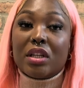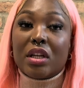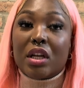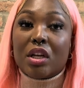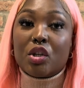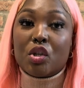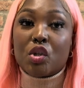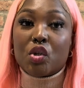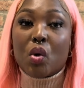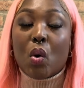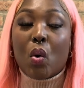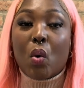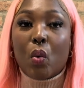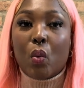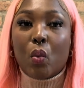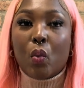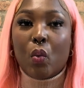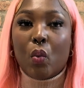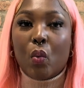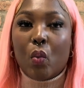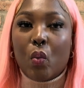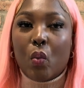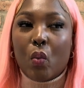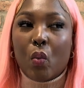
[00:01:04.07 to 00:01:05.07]
that show
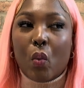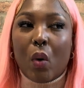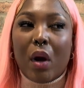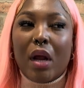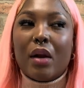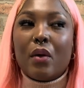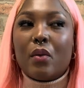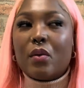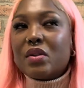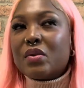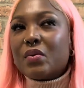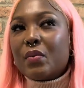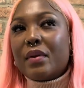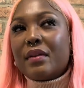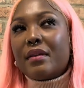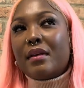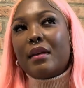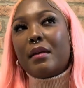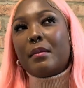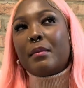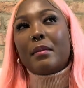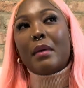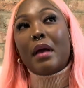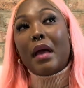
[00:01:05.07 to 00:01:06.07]
while I was with
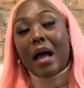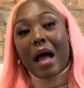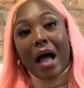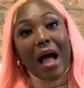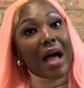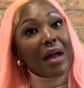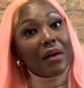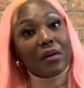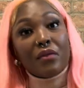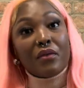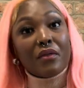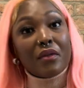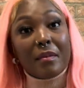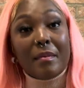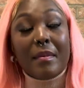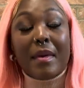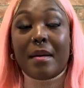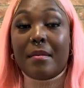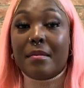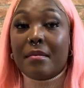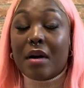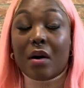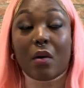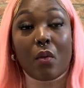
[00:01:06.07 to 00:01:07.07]
him. I don't
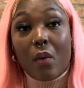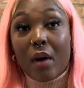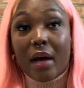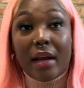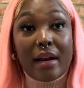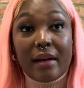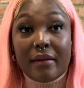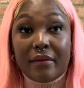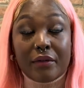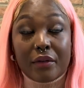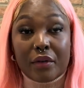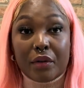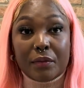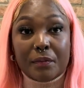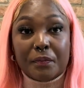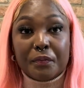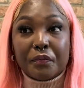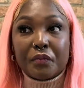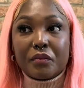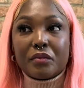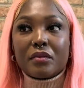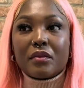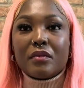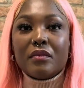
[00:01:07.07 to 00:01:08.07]
remember, whatever.
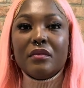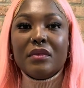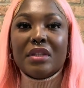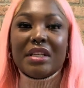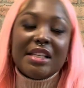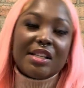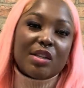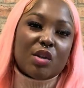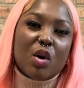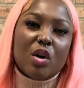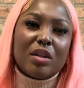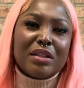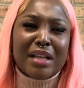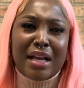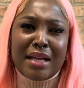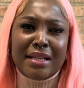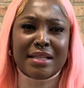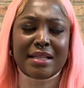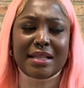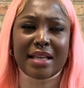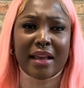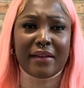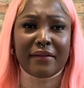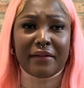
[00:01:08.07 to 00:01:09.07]
It's called 90
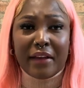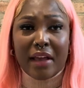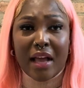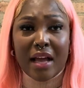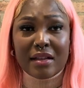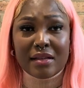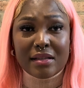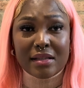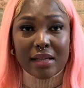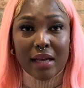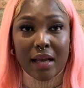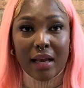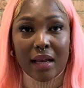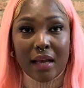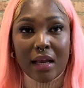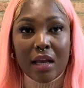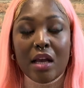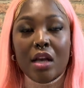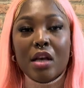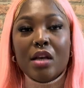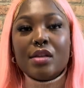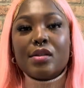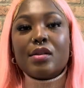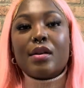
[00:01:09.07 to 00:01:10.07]
Day Fiance.
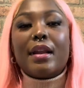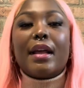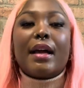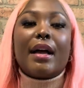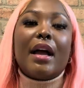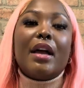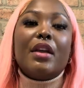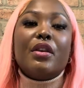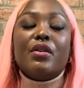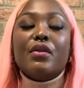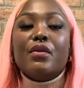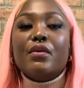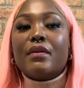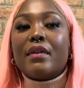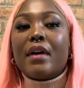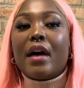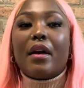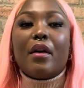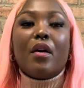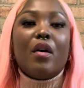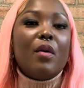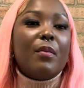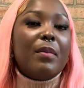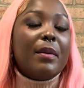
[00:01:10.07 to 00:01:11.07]
So like I knew that,
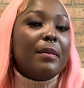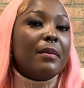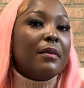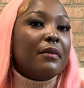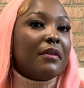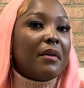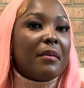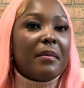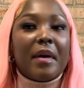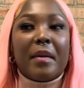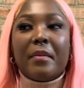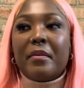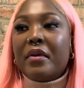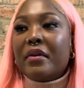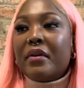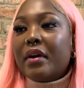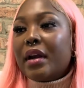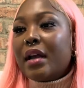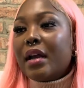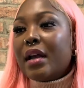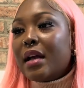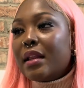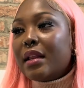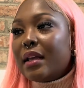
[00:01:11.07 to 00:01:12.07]
oh, people from
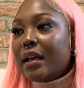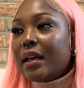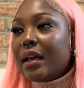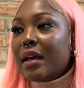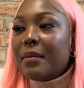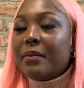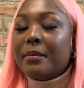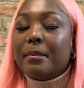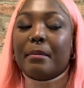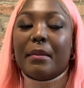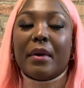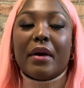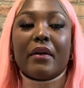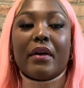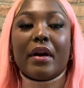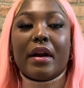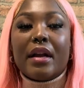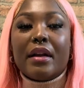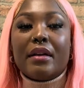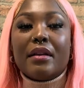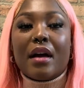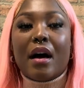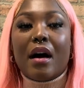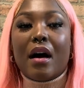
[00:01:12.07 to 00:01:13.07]
America, they get
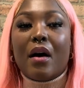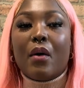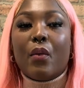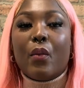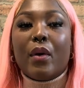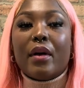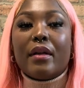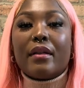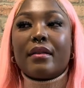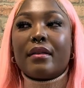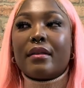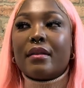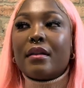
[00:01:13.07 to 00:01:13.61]
married with